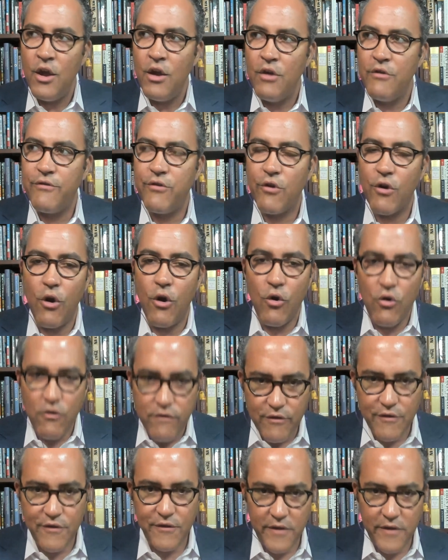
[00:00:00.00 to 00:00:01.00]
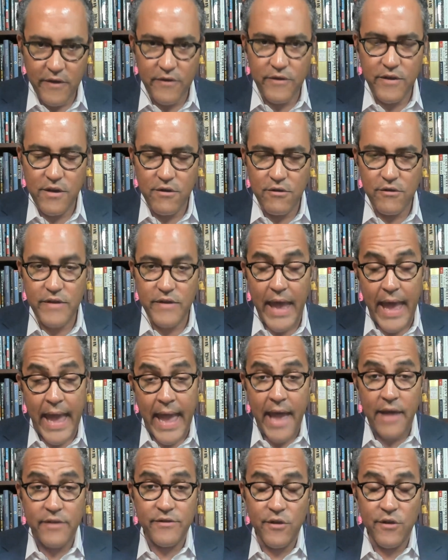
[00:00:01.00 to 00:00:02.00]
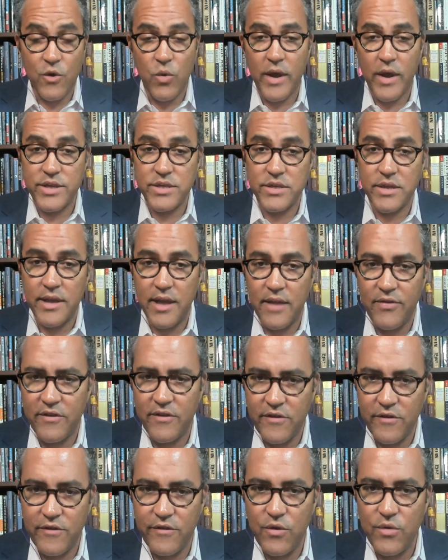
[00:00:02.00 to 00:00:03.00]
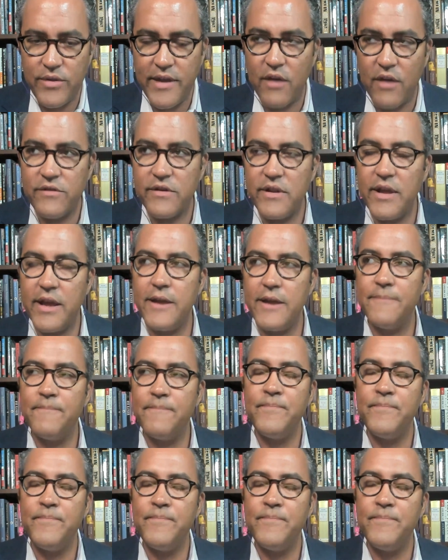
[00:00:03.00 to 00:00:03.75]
for over 6 years, ask a question. Again, this is 2008.